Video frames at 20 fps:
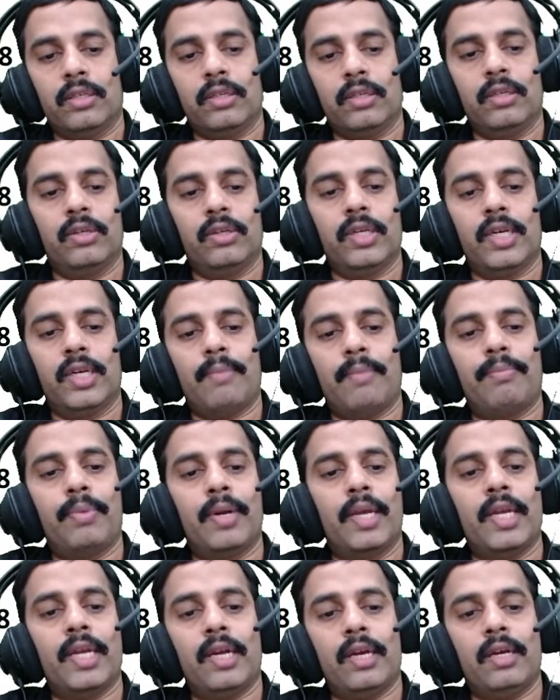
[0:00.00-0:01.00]
You can
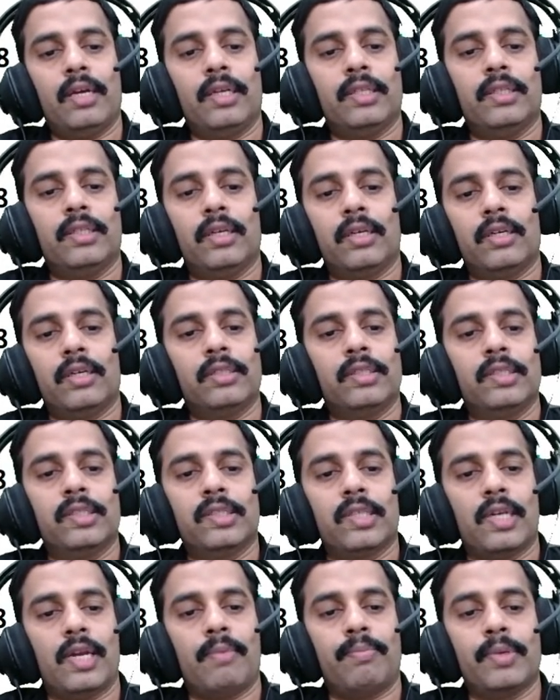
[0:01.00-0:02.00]
apply either this
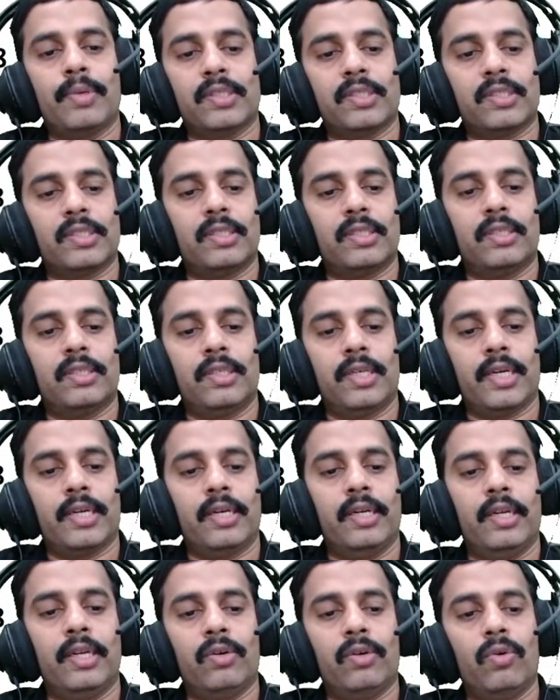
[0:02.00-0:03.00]
Laplace
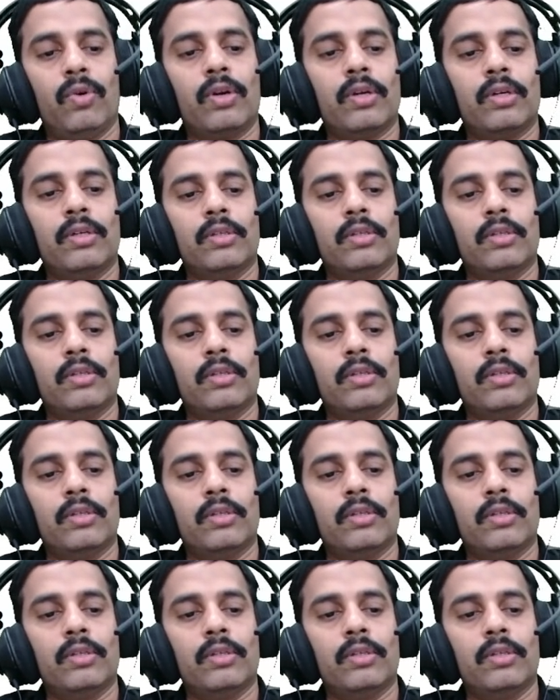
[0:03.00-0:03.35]
technique or